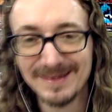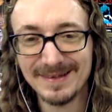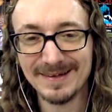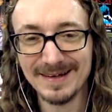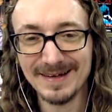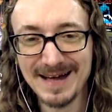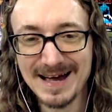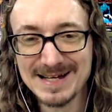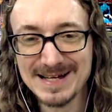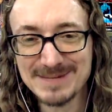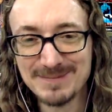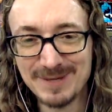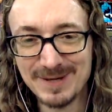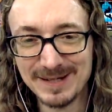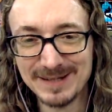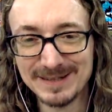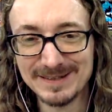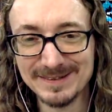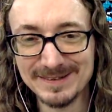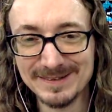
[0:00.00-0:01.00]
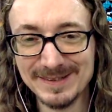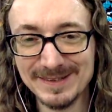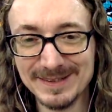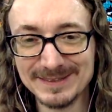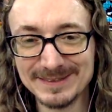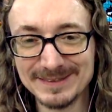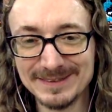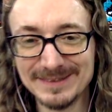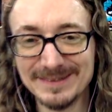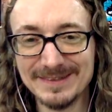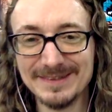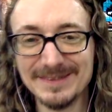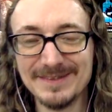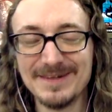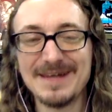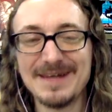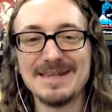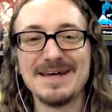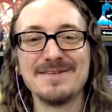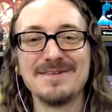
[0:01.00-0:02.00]
uh, aspect of this, and you know
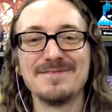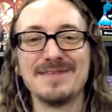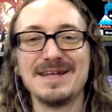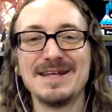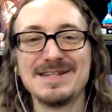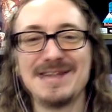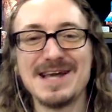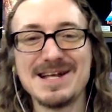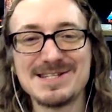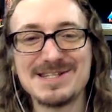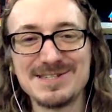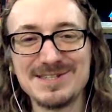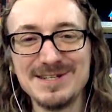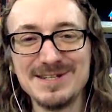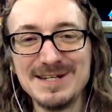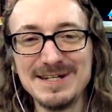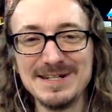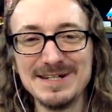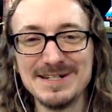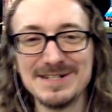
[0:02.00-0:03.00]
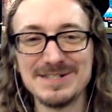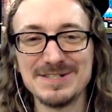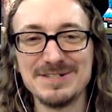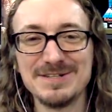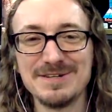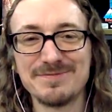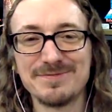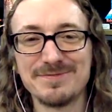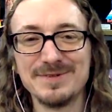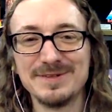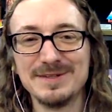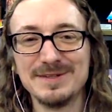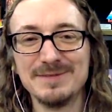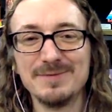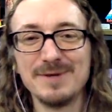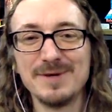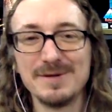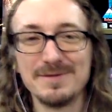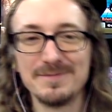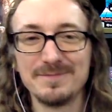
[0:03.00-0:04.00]
how that that, that scene is different than
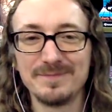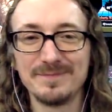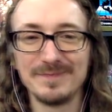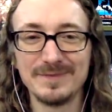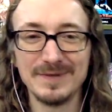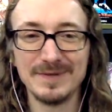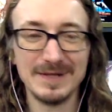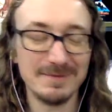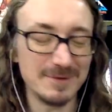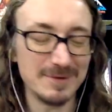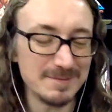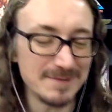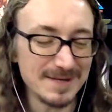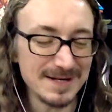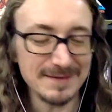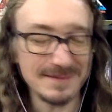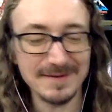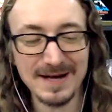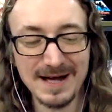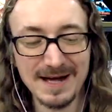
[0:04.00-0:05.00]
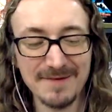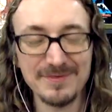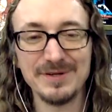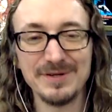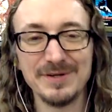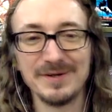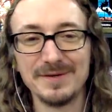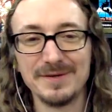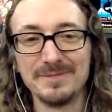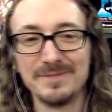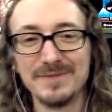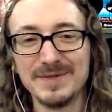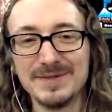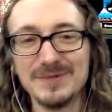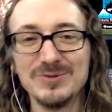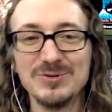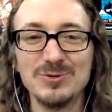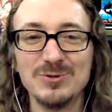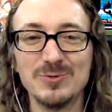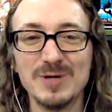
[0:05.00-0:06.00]
what uh, we might have here in, in
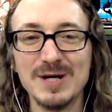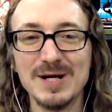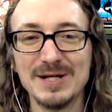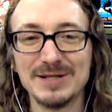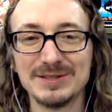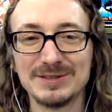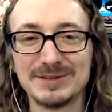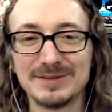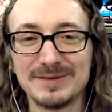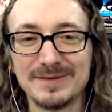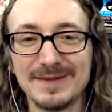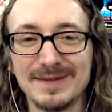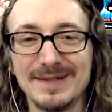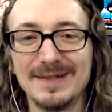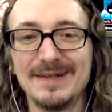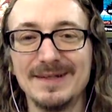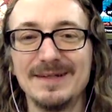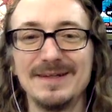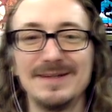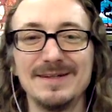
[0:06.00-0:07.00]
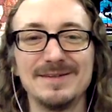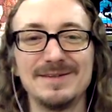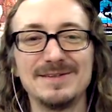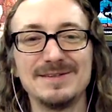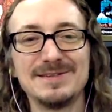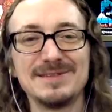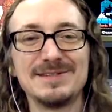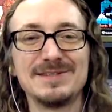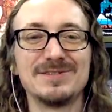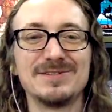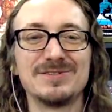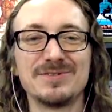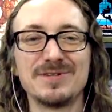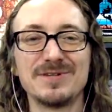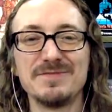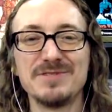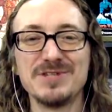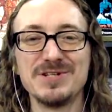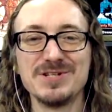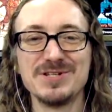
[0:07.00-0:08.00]
the U.S. You know, is, is there sort
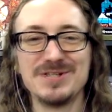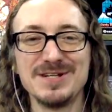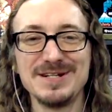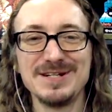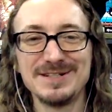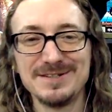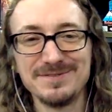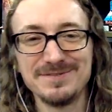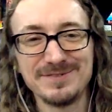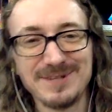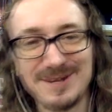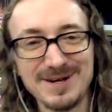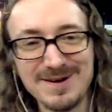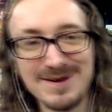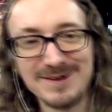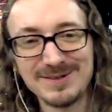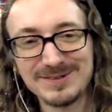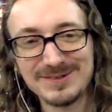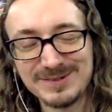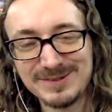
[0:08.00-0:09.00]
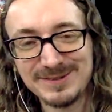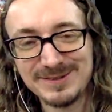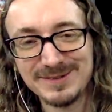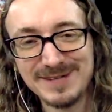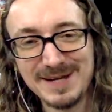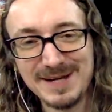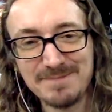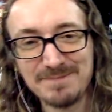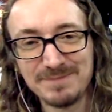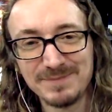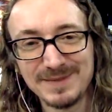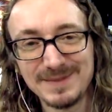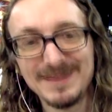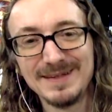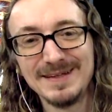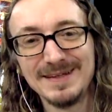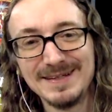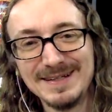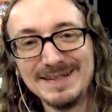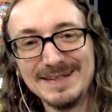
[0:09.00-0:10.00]
of a distinctive character to that
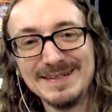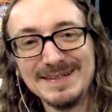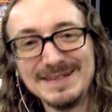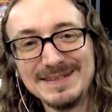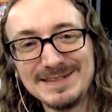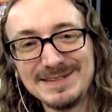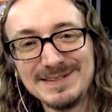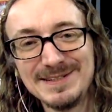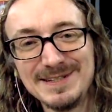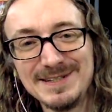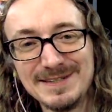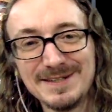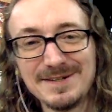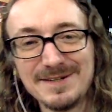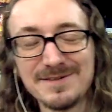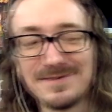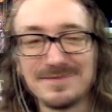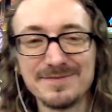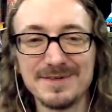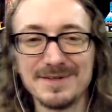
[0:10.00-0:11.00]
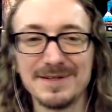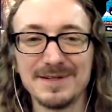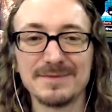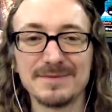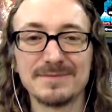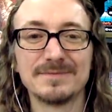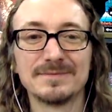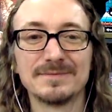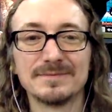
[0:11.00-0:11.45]
indie scene there in Finland?